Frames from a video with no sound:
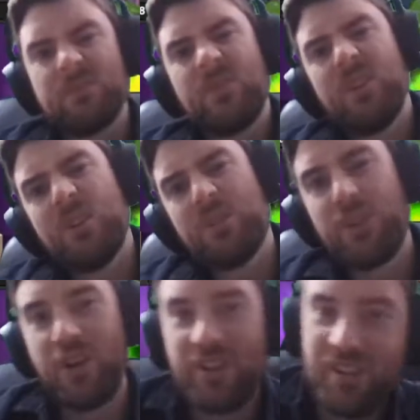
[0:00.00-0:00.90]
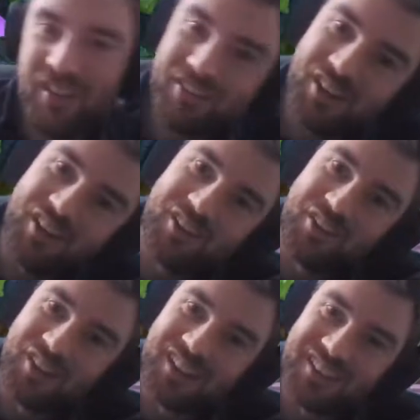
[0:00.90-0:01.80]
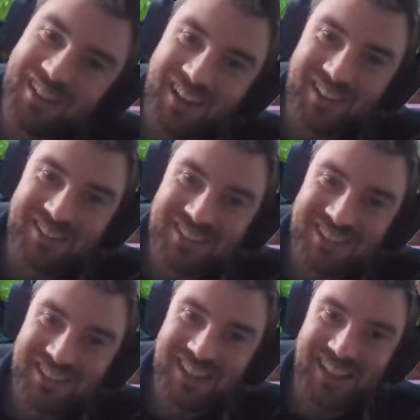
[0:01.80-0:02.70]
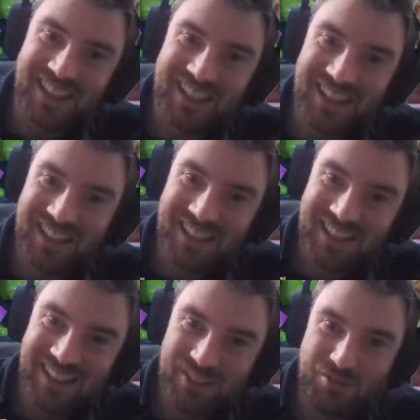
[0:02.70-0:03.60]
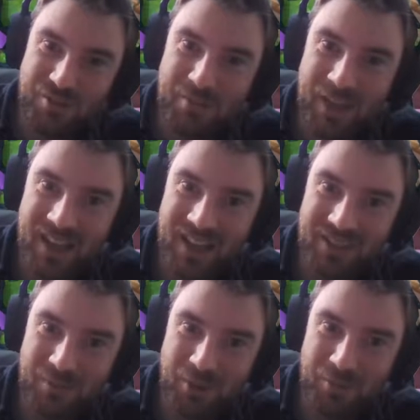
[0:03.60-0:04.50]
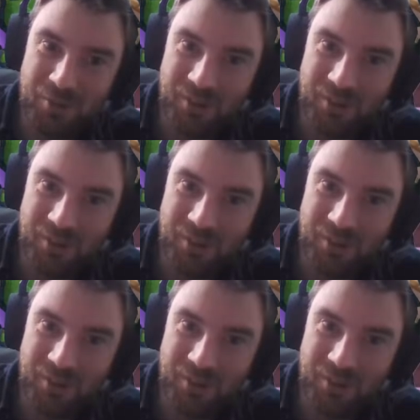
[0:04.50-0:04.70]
No, not Unleash the Hounds again. That's really bad against my board.